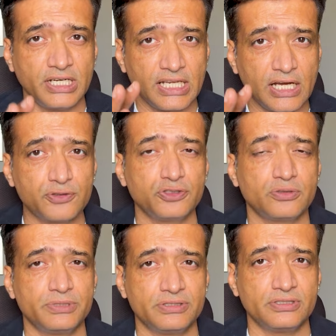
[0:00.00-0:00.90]
allows your
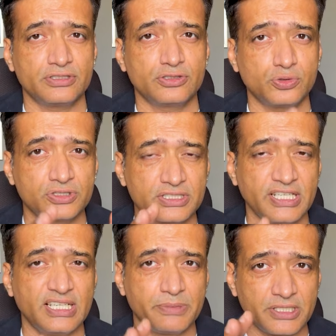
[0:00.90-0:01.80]
business to
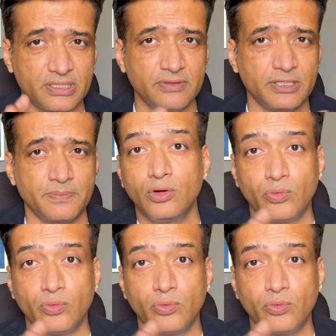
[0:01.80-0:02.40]
scale predictably